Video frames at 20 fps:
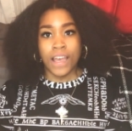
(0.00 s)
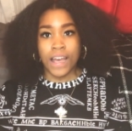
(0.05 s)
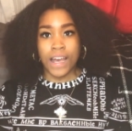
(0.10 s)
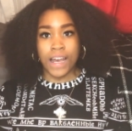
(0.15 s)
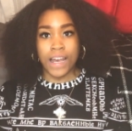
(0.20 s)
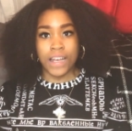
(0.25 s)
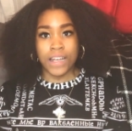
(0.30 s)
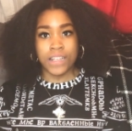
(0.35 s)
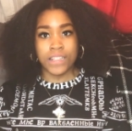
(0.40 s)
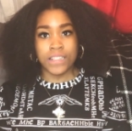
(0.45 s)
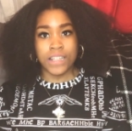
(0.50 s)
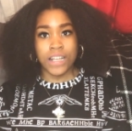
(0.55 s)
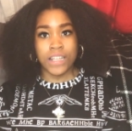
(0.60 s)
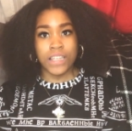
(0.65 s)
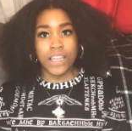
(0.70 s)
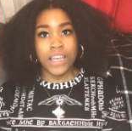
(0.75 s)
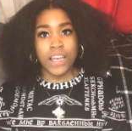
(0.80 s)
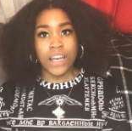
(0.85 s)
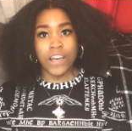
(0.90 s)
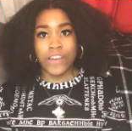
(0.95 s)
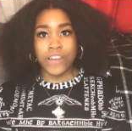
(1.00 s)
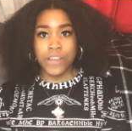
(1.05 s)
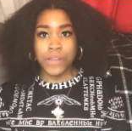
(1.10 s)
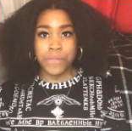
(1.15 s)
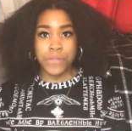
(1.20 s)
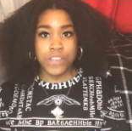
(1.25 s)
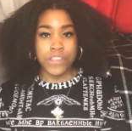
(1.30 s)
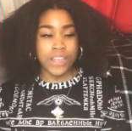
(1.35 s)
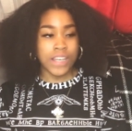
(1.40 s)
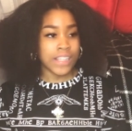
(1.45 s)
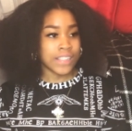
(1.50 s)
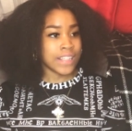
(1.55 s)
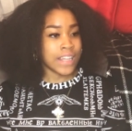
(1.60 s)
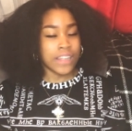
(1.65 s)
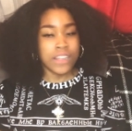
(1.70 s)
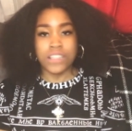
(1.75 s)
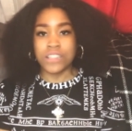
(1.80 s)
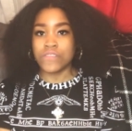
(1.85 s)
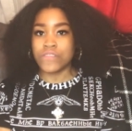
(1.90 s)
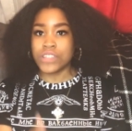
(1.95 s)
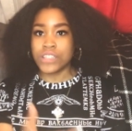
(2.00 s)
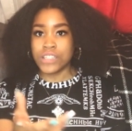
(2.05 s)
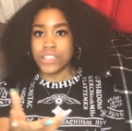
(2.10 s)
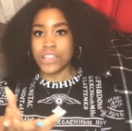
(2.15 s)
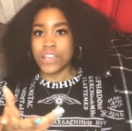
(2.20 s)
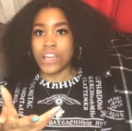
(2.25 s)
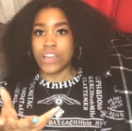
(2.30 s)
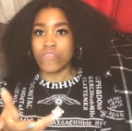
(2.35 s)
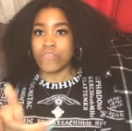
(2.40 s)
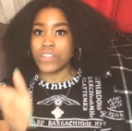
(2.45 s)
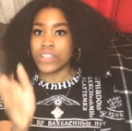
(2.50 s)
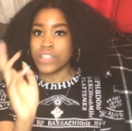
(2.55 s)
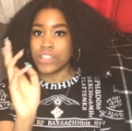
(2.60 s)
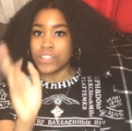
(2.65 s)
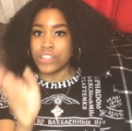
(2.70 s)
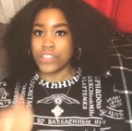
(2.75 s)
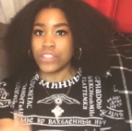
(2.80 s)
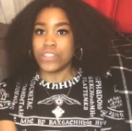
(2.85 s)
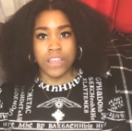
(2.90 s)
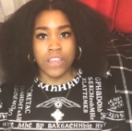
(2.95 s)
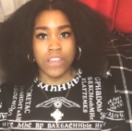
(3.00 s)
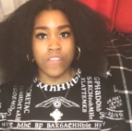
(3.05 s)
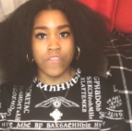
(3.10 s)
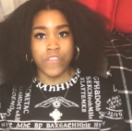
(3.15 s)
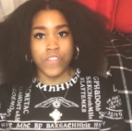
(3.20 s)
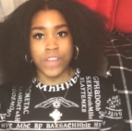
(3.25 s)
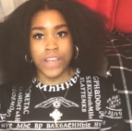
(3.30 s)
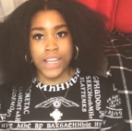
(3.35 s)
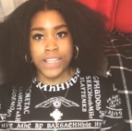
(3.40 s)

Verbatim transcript: and uh, yeah i hope you guys like this video i really do if you